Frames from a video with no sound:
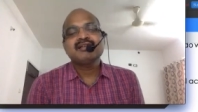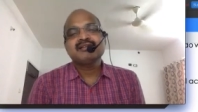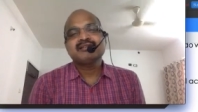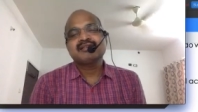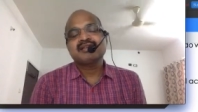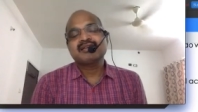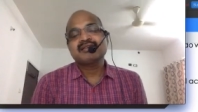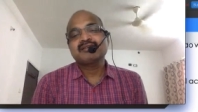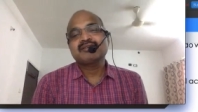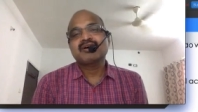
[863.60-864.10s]

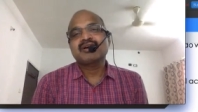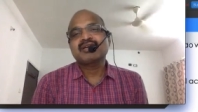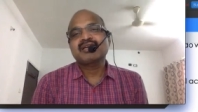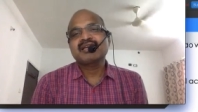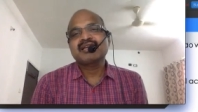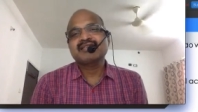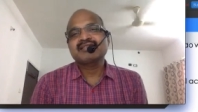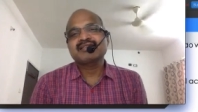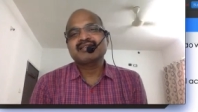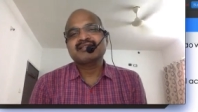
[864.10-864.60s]
that an
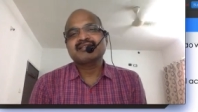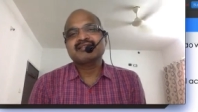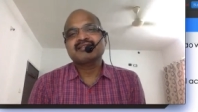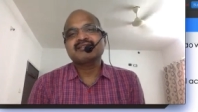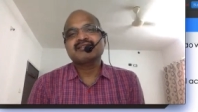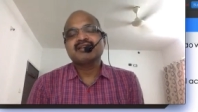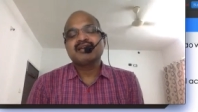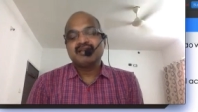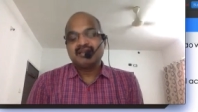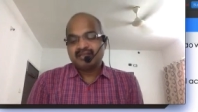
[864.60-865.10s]
organization
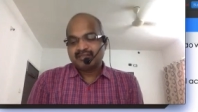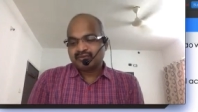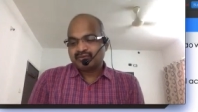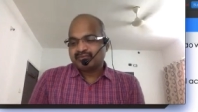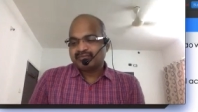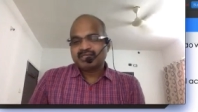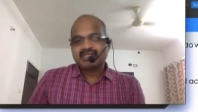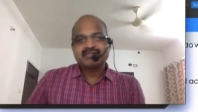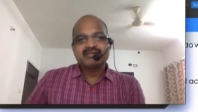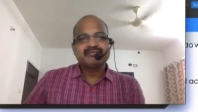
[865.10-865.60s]
so
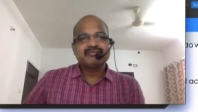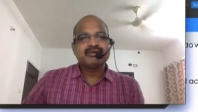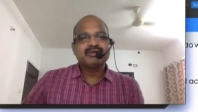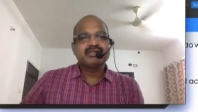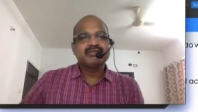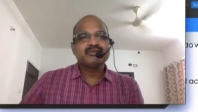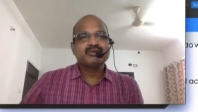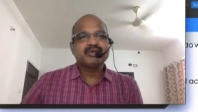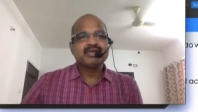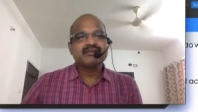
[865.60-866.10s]
first of
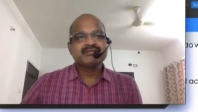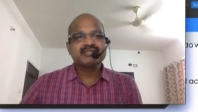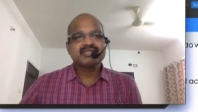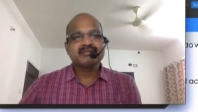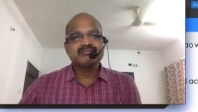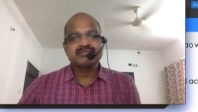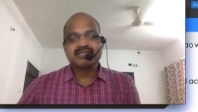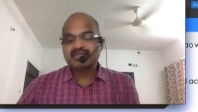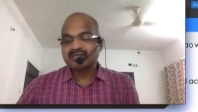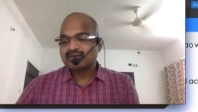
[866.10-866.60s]
all you have
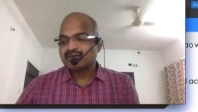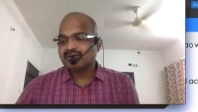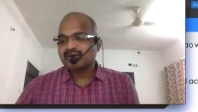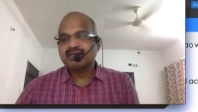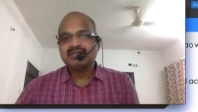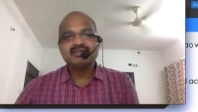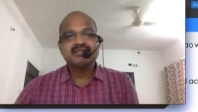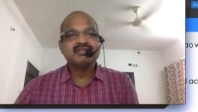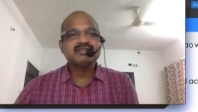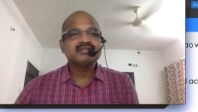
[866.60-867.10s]
something
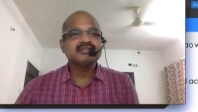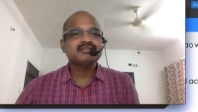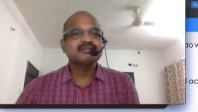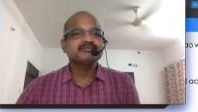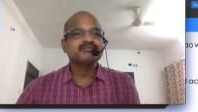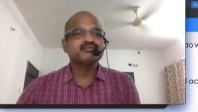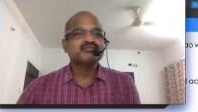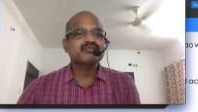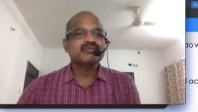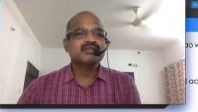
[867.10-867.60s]
called uh,
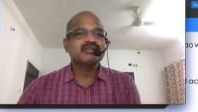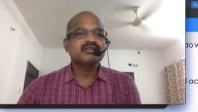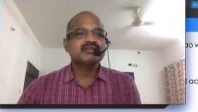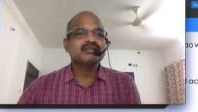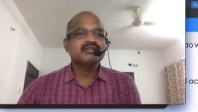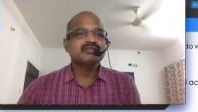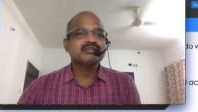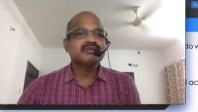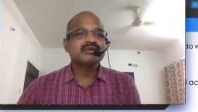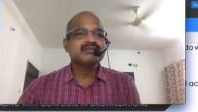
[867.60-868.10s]

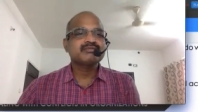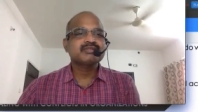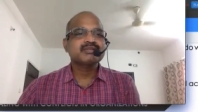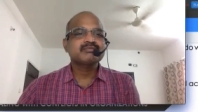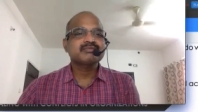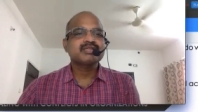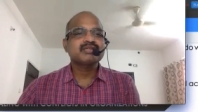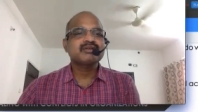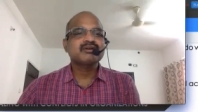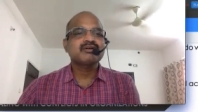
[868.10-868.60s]
uh, you have
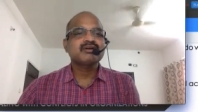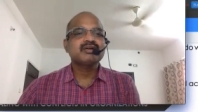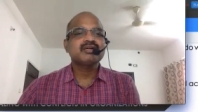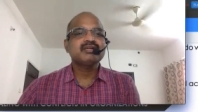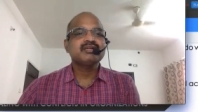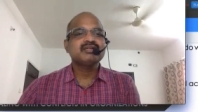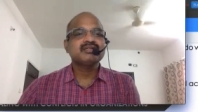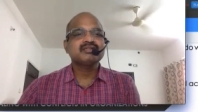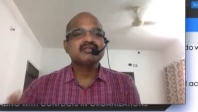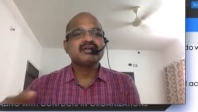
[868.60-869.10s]
something
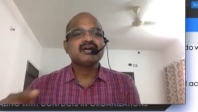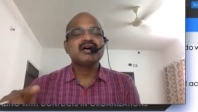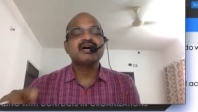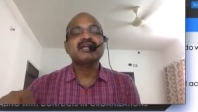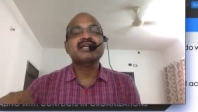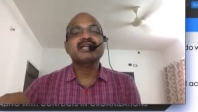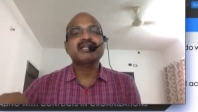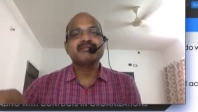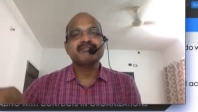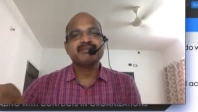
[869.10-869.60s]
called uh,
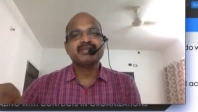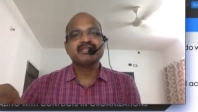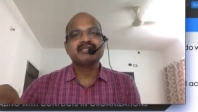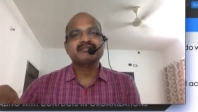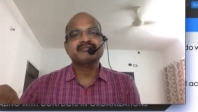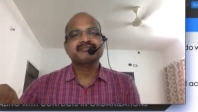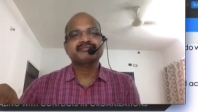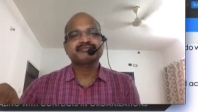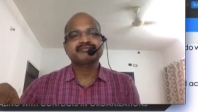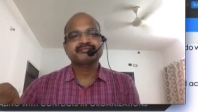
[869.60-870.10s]
rtp
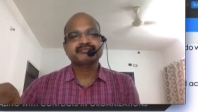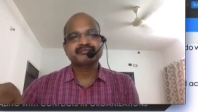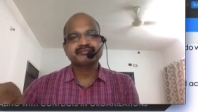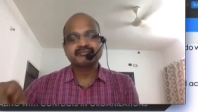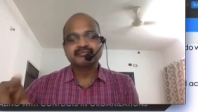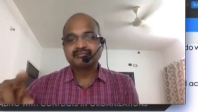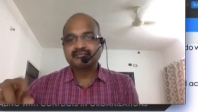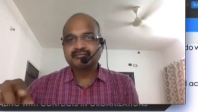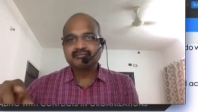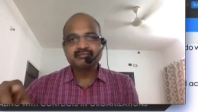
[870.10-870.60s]

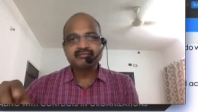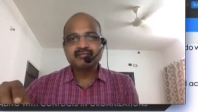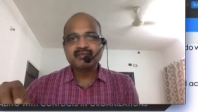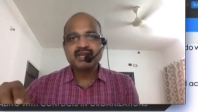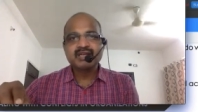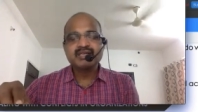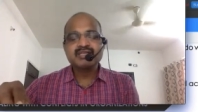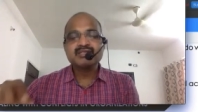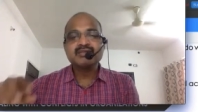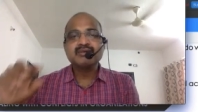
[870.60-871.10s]

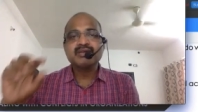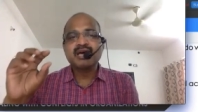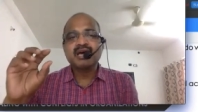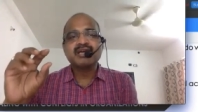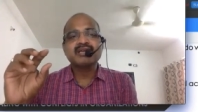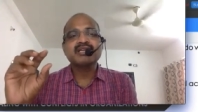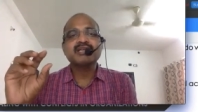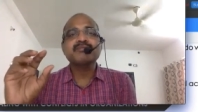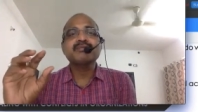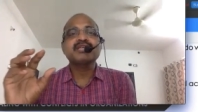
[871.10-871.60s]
understood
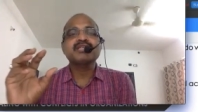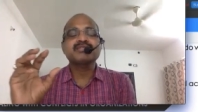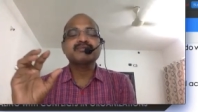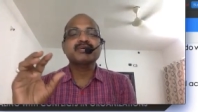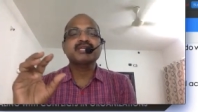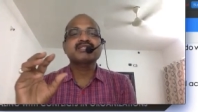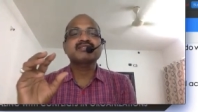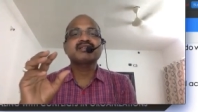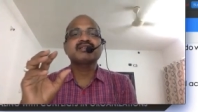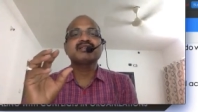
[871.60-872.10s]
rtp is
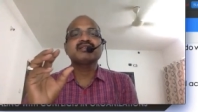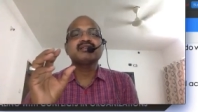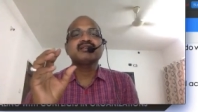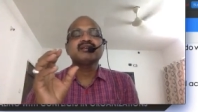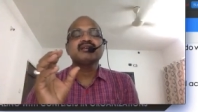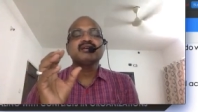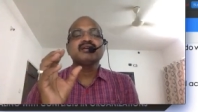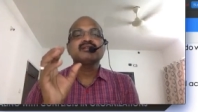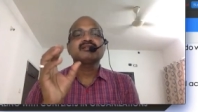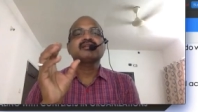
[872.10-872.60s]
basically
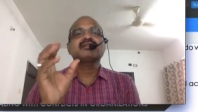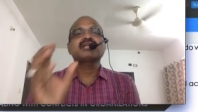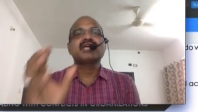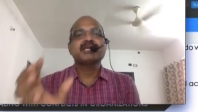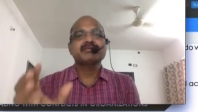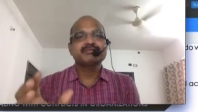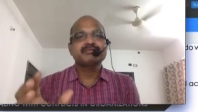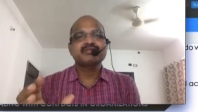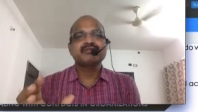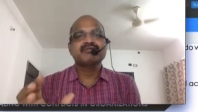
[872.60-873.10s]
the
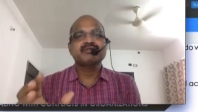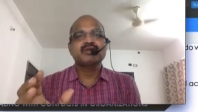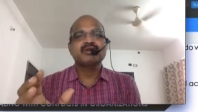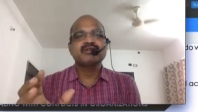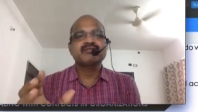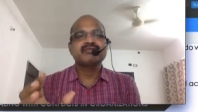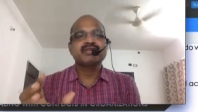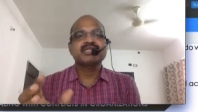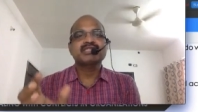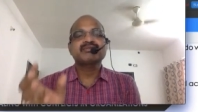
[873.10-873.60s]
types of
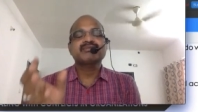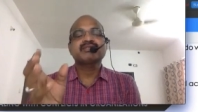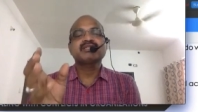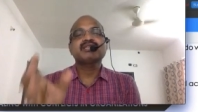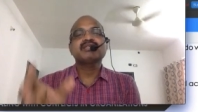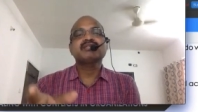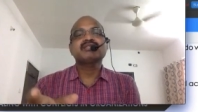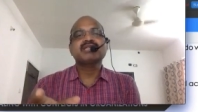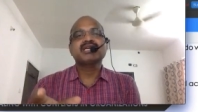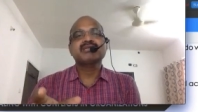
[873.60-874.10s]
conflicts for
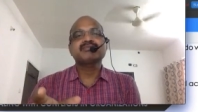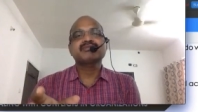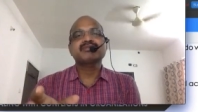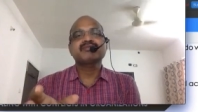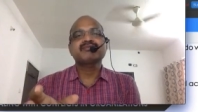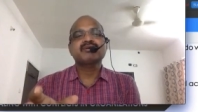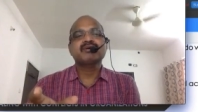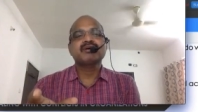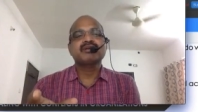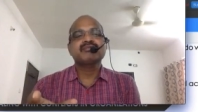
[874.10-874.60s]
these types
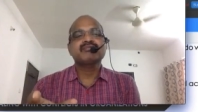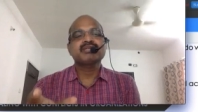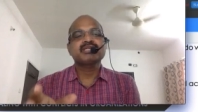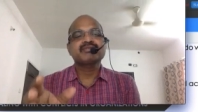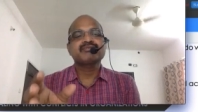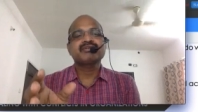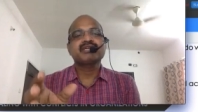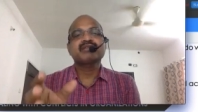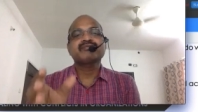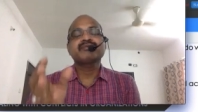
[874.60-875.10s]
of
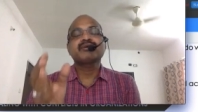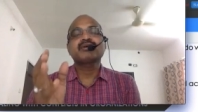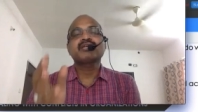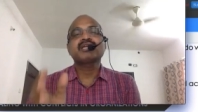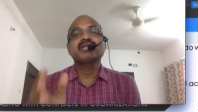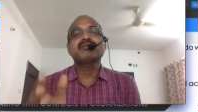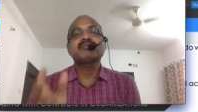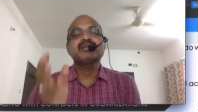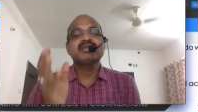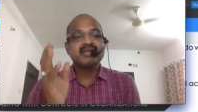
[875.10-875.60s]
conflicts we have got
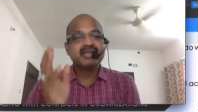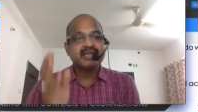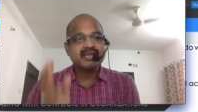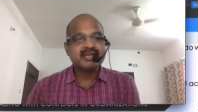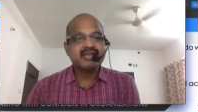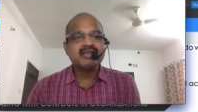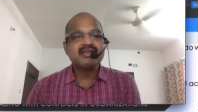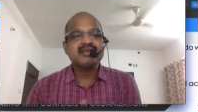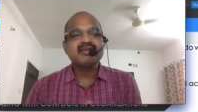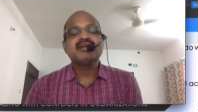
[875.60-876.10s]
double
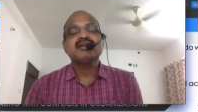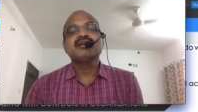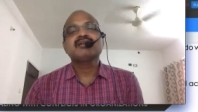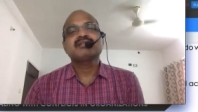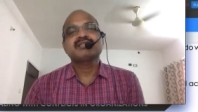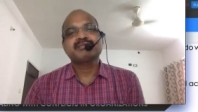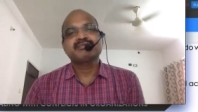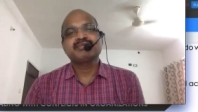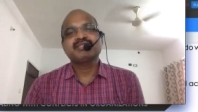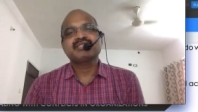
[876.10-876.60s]
a
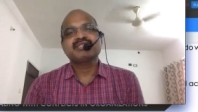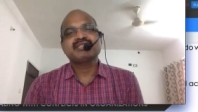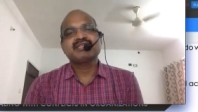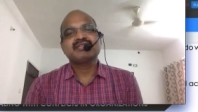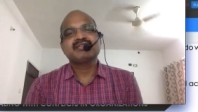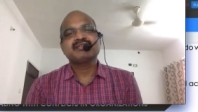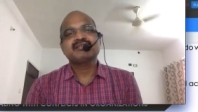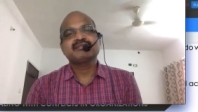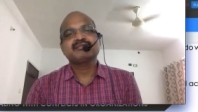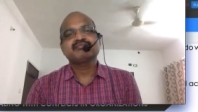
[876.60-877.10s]
triple c